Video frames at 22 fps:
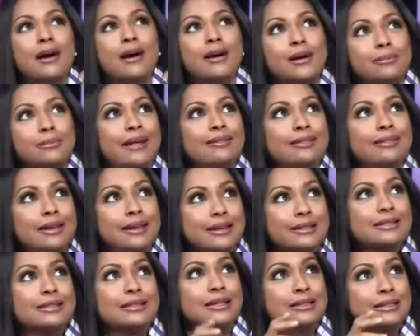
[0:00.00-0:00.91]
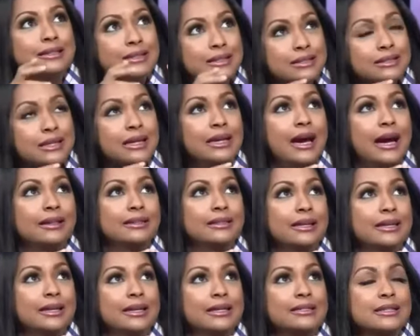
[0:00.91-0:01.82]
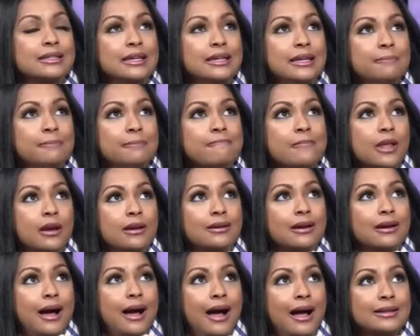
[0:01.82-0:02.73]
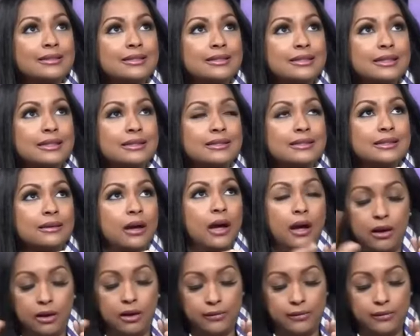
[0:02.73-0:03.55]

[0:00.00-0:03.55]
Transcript: Um, I think it's the intensity. I think it's the constant.